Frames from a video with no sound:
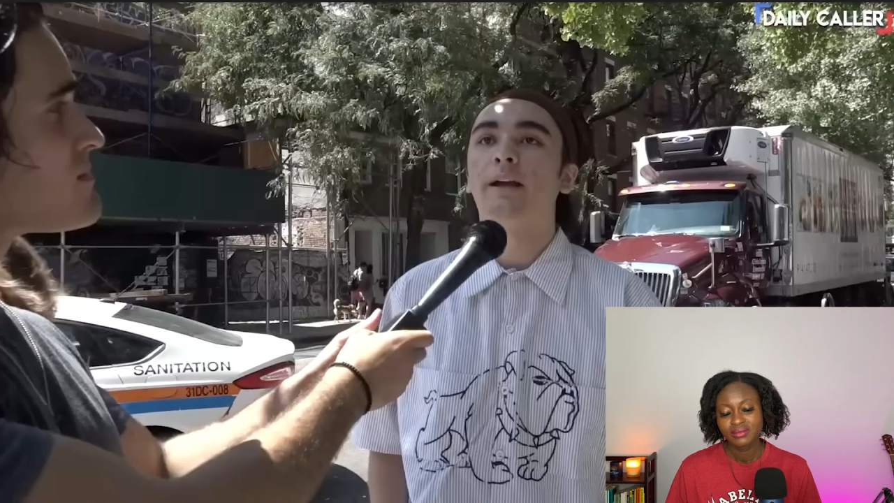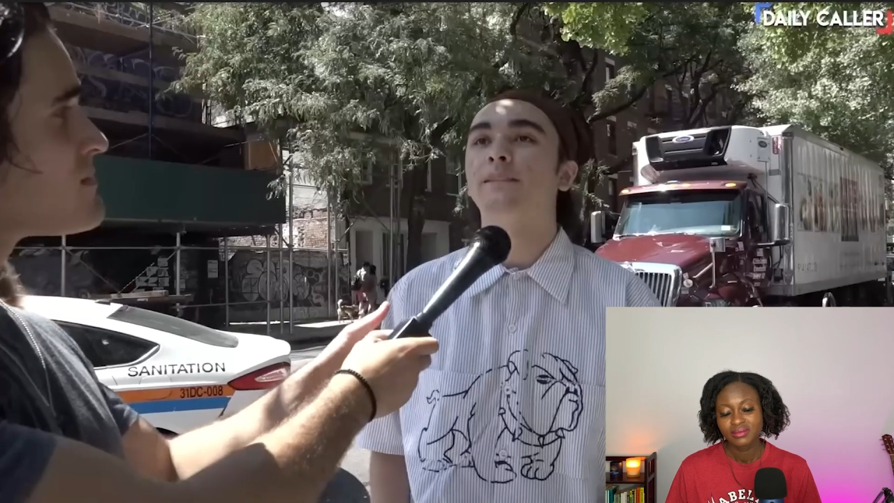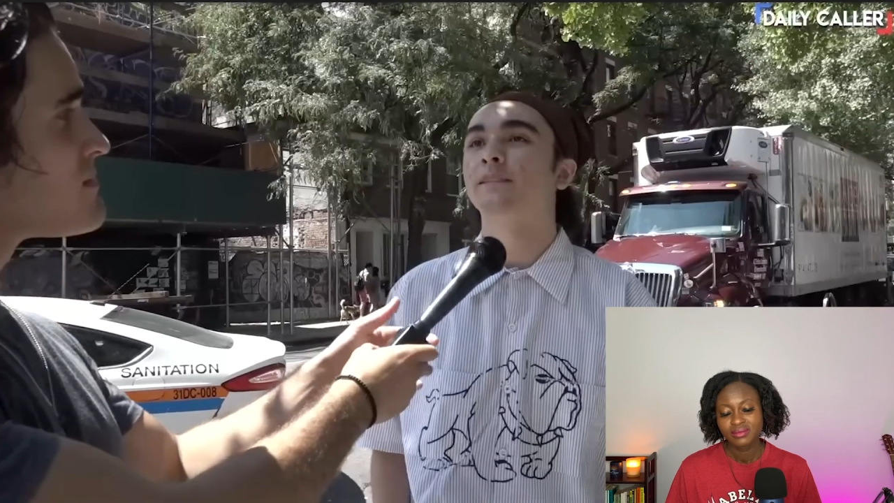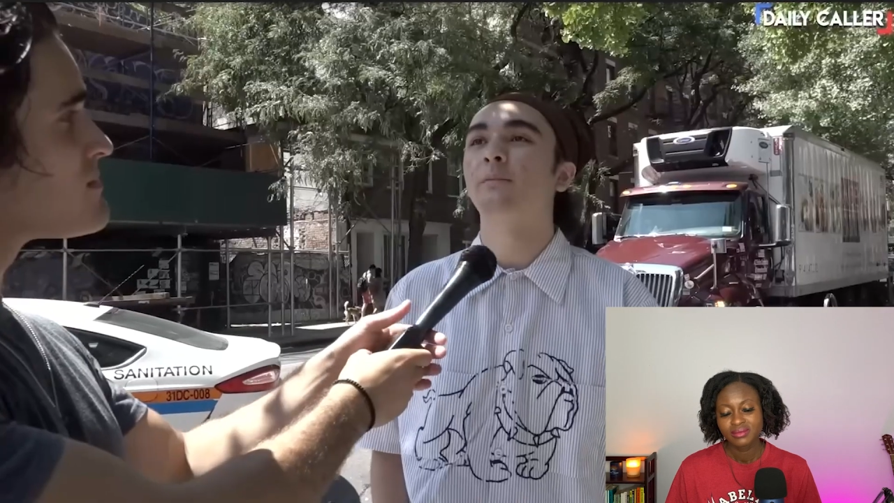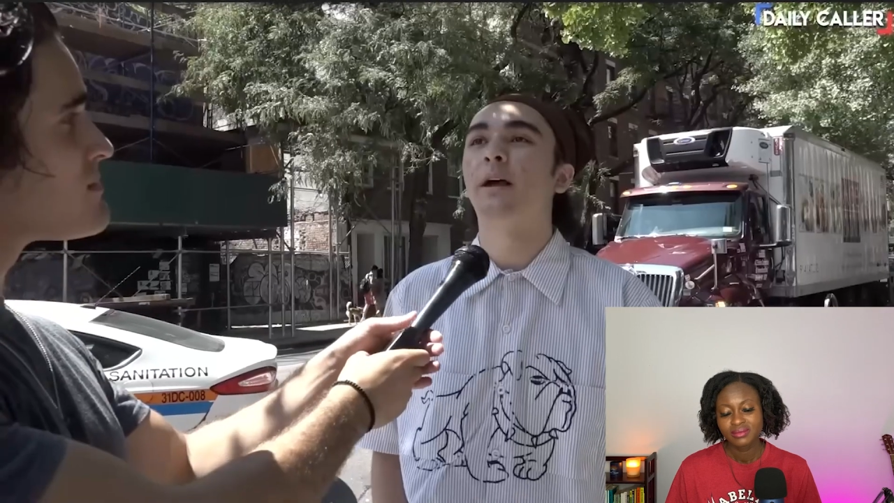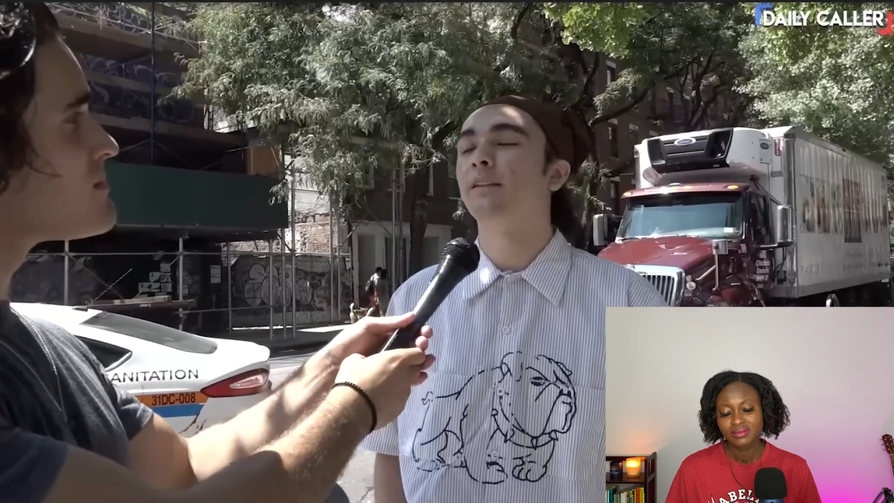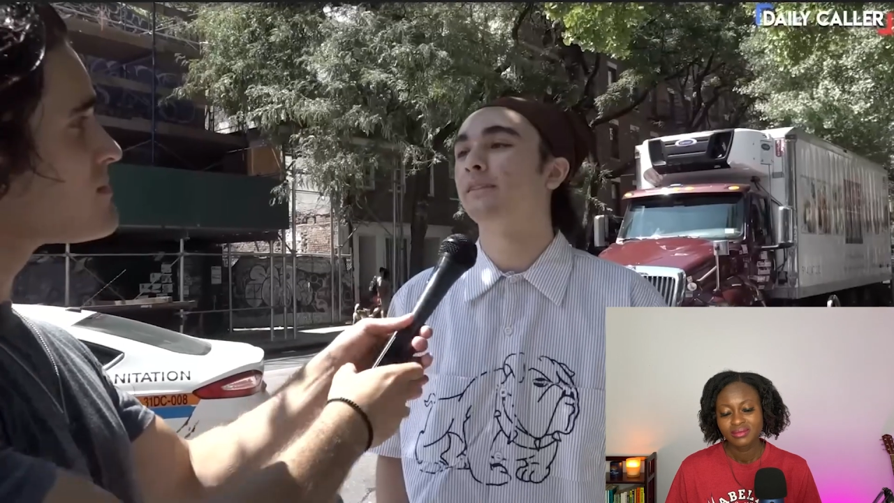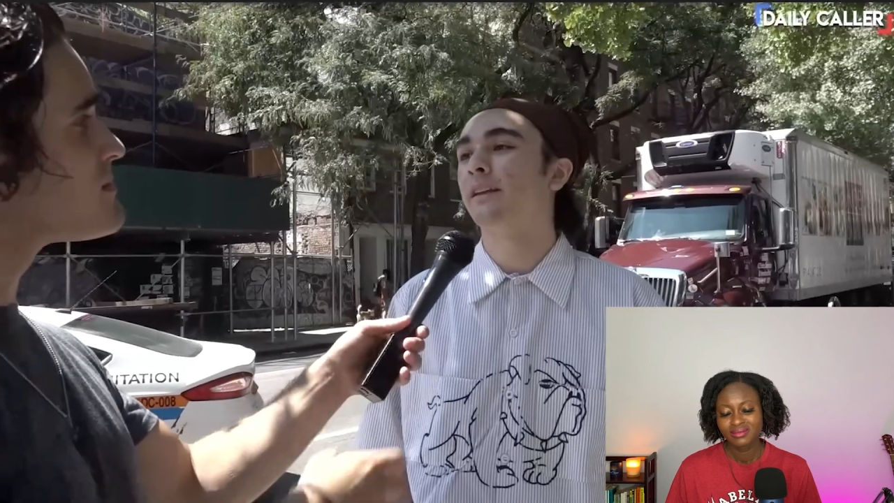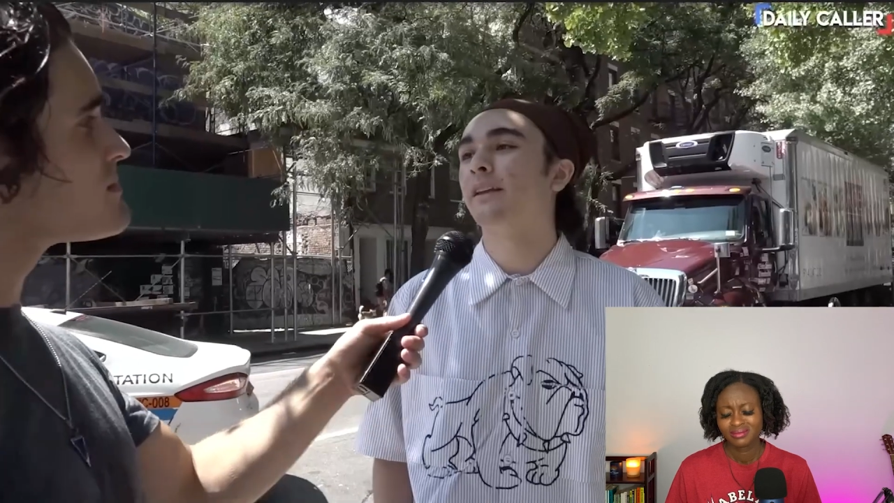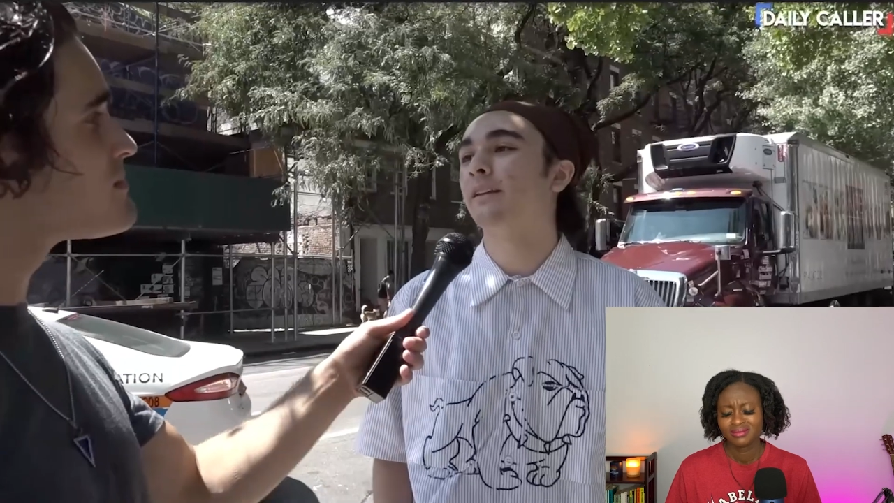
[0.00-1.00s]
I guess it's
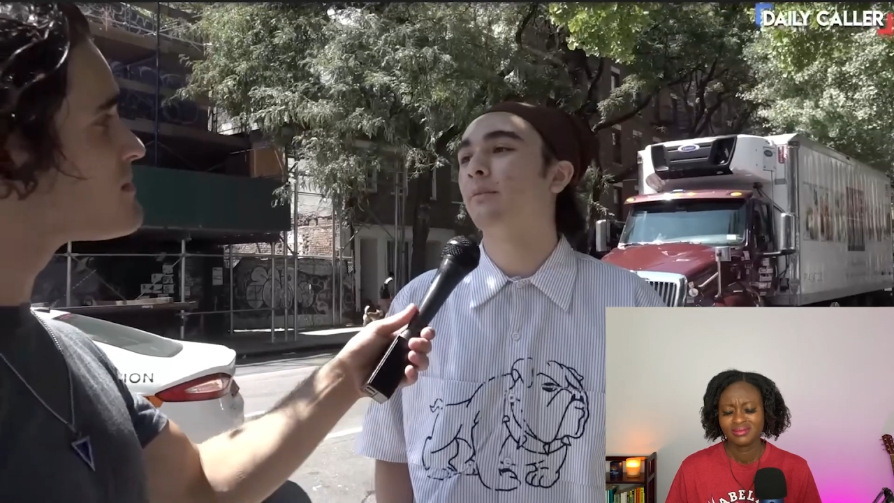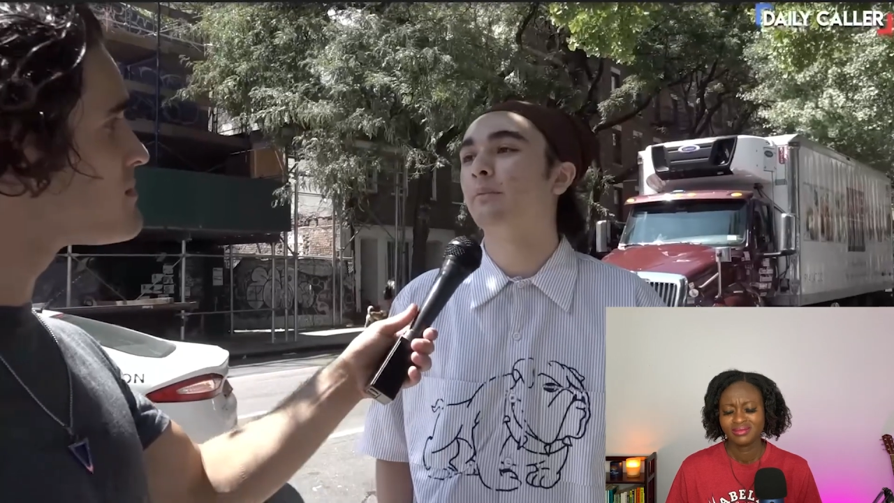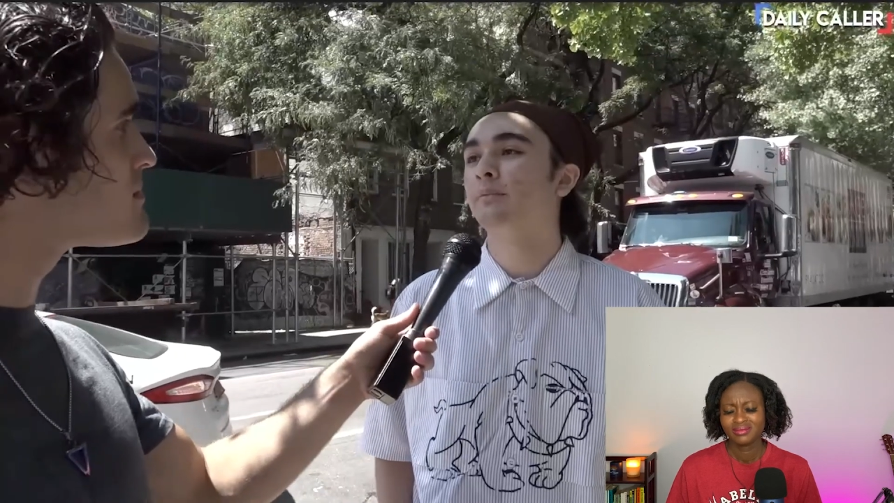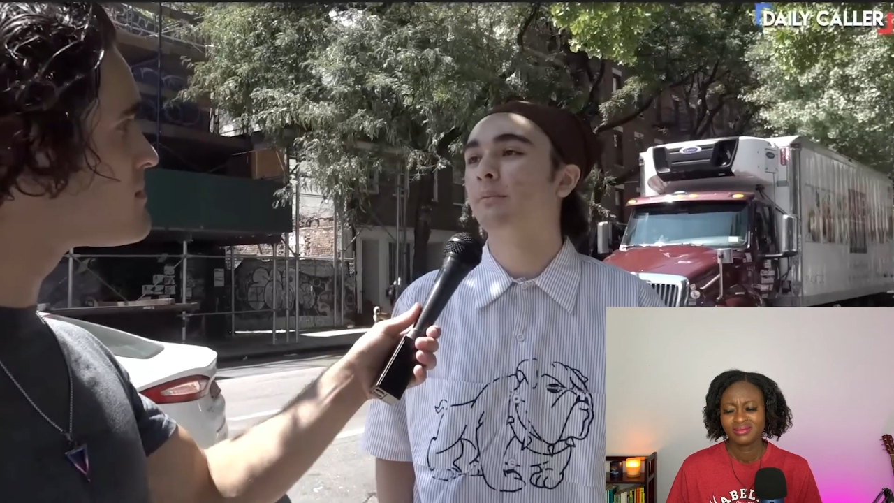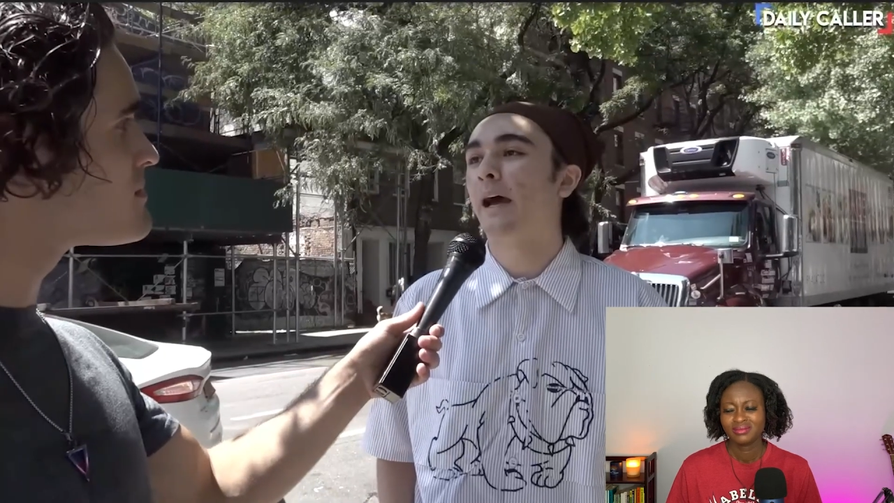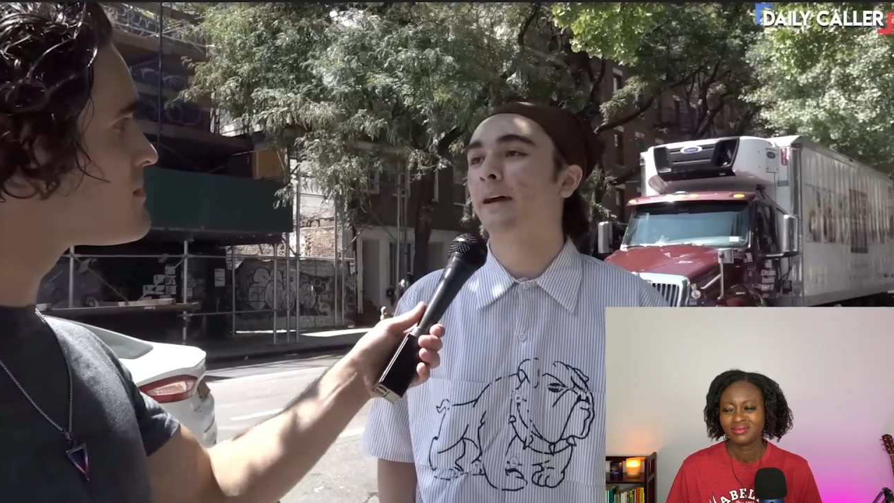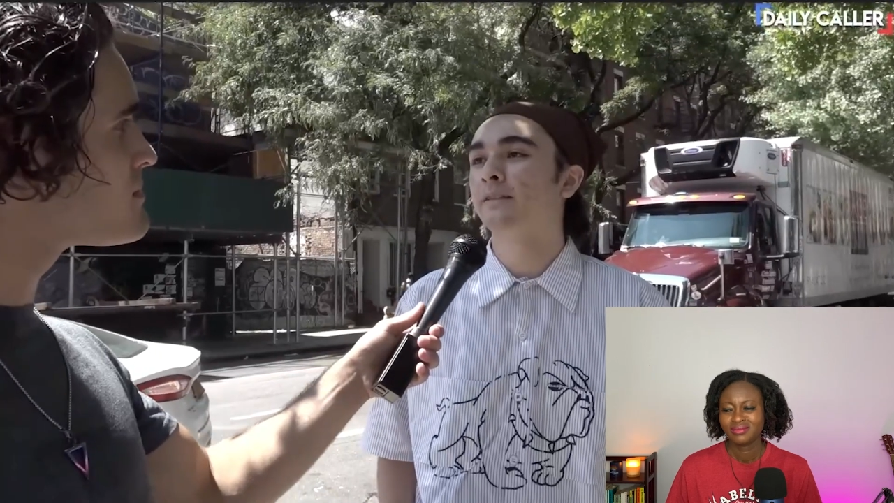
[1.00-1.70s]
better than sending them